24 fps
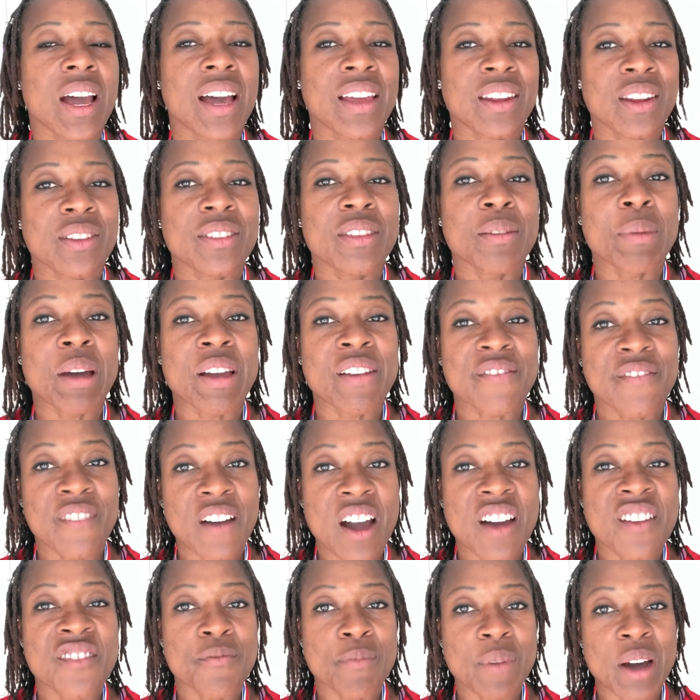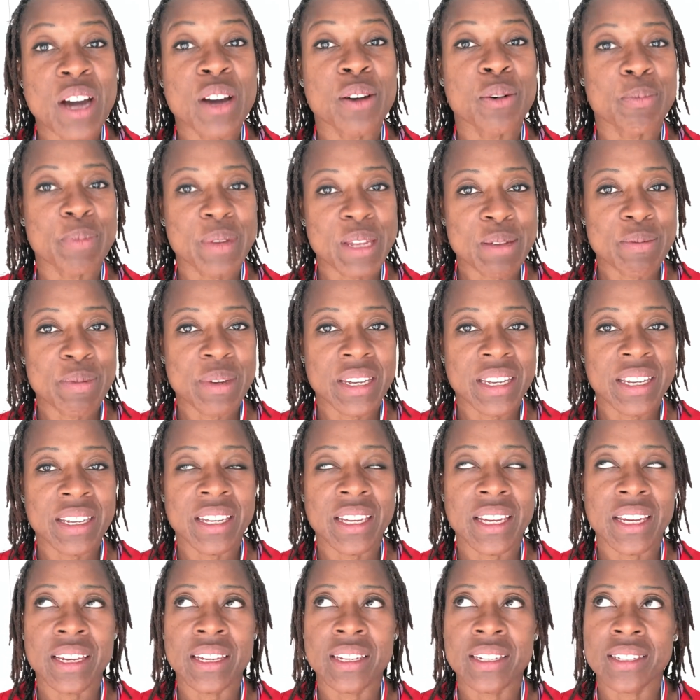I know that my 5 mile
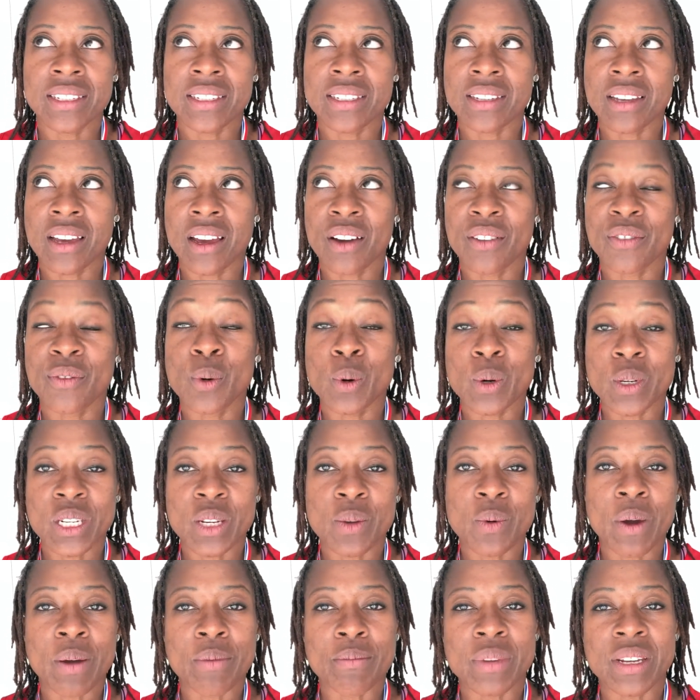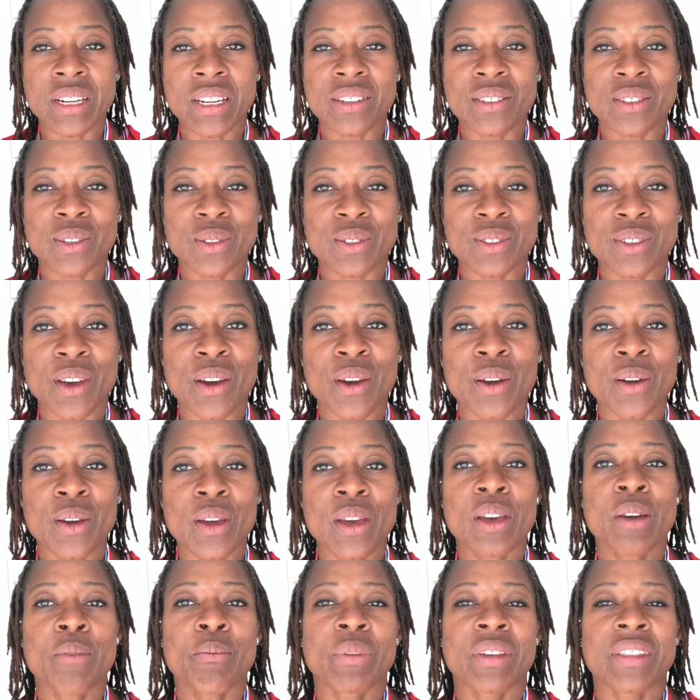PB is 41 minutes or so,
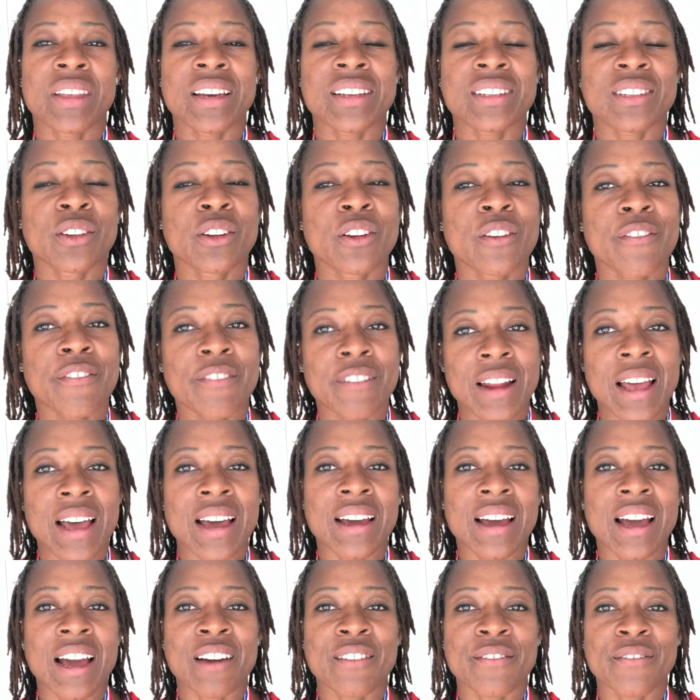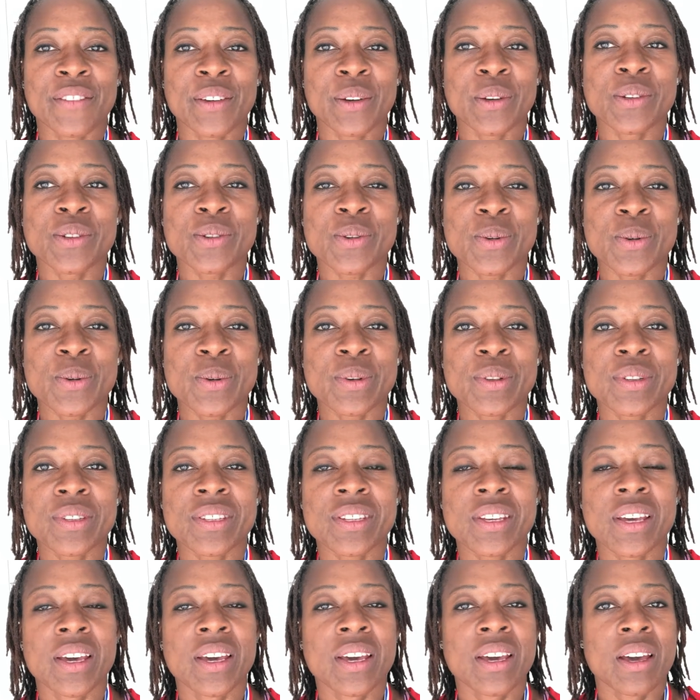but that's on a flat Hatfield course,